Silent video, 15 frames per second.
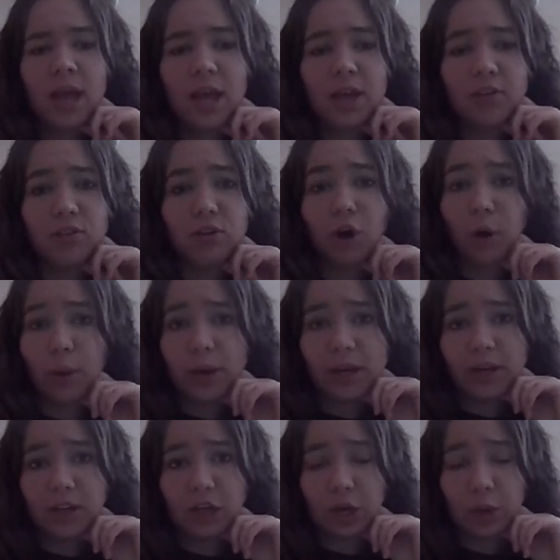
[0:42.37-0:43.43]
is going
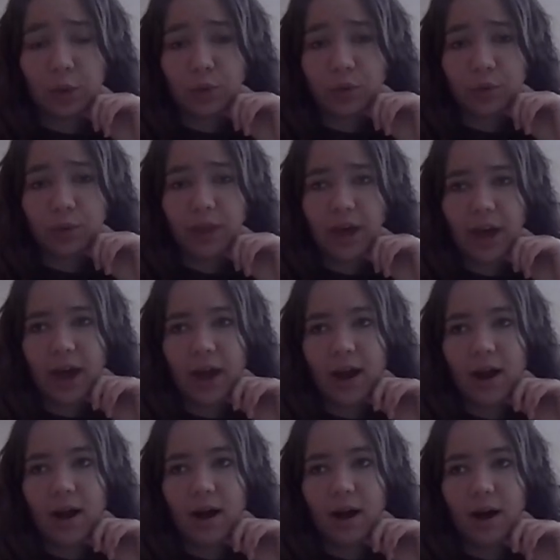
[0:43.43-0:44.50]
to go through that.
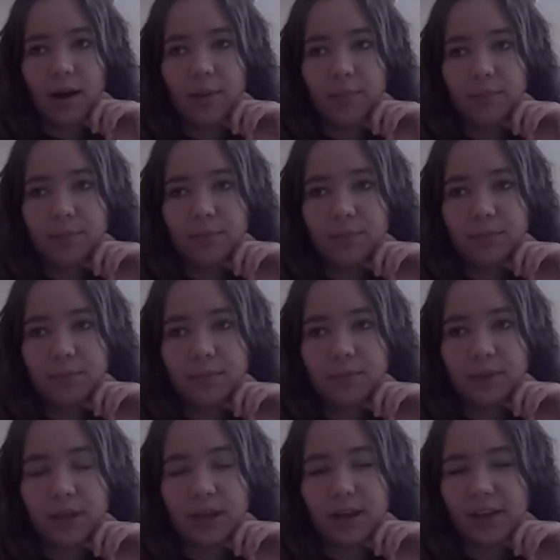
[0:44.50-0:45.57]
Um,
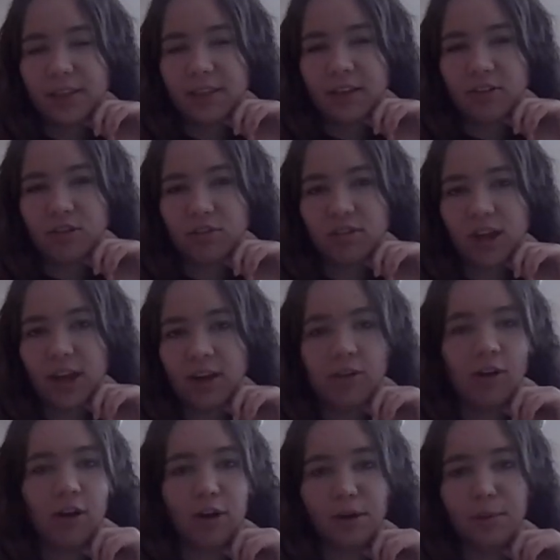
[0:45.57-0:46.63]
and I think just kind of
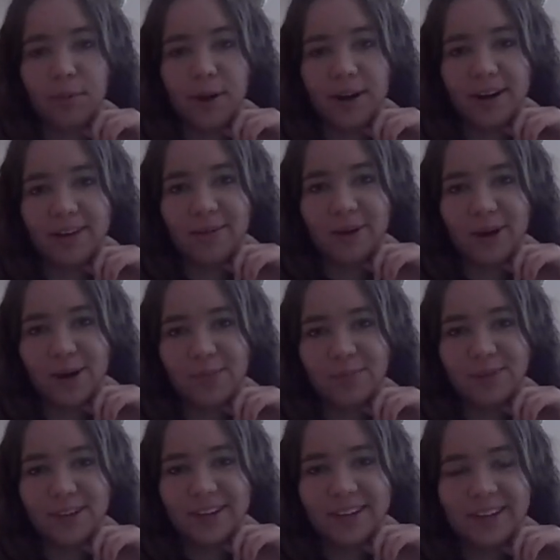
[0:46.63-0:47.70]
talking about it will help
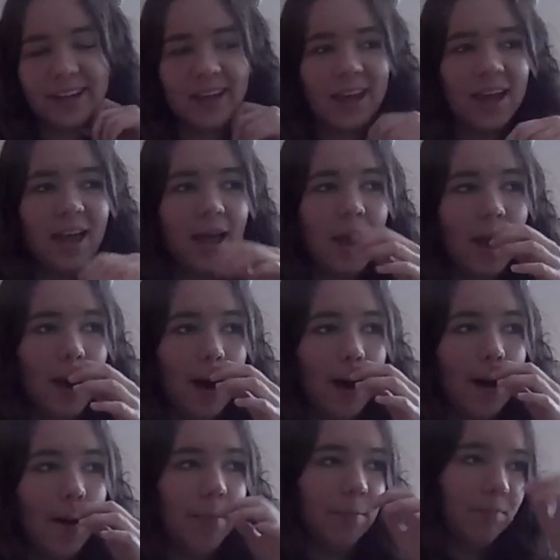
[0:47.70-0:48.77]
me.
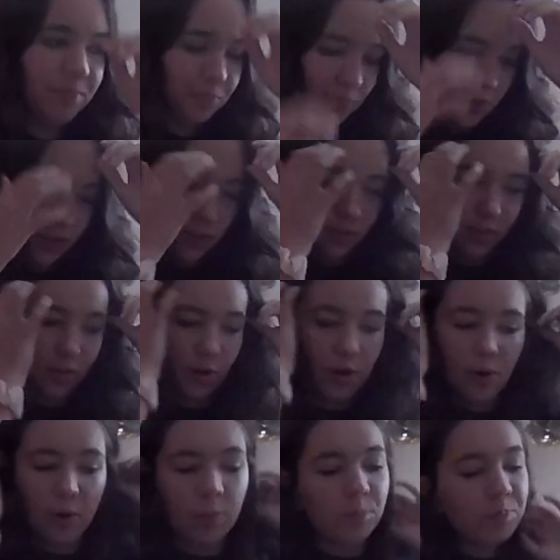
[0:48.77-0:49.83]
Um,
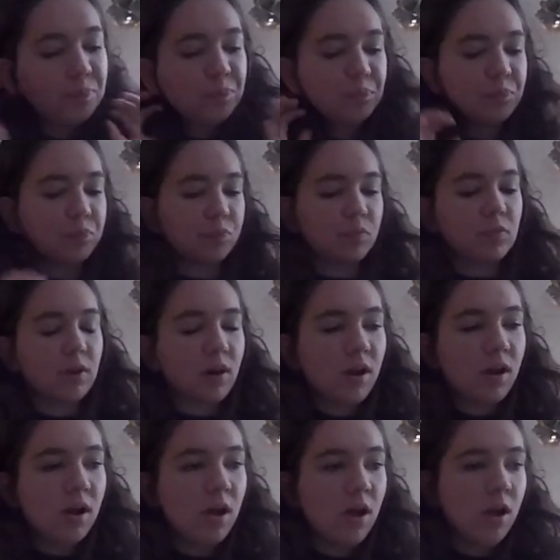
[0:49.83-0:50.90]
so,
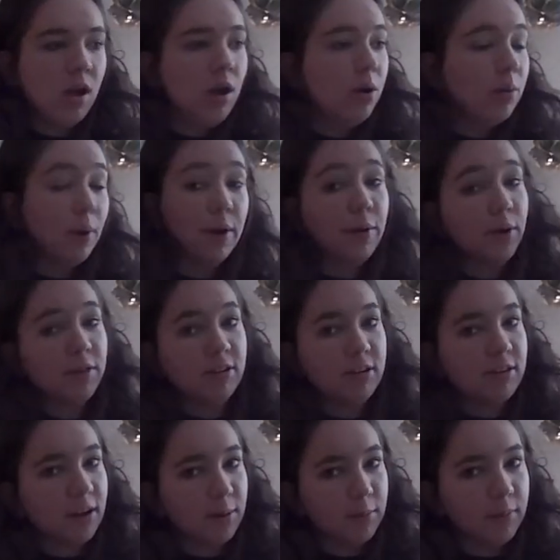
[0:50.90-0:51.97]
right around this
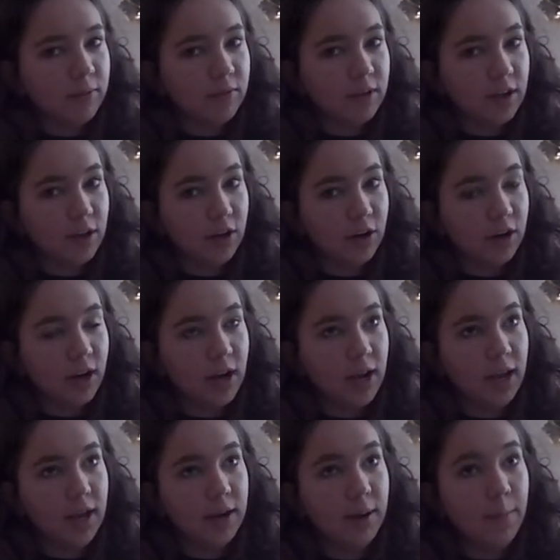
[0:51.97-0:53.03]
time of year,
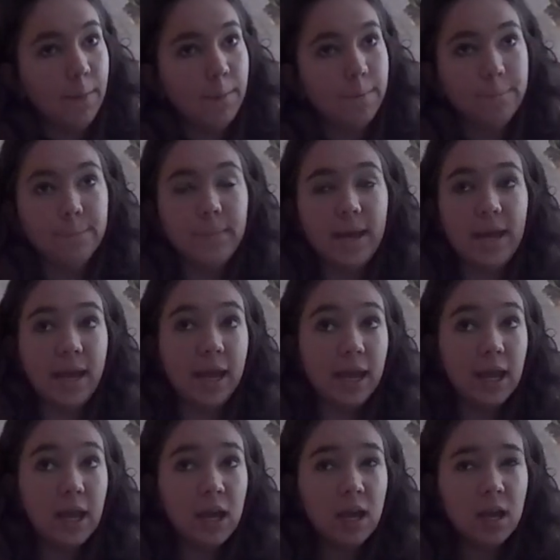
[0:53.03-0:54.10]
in May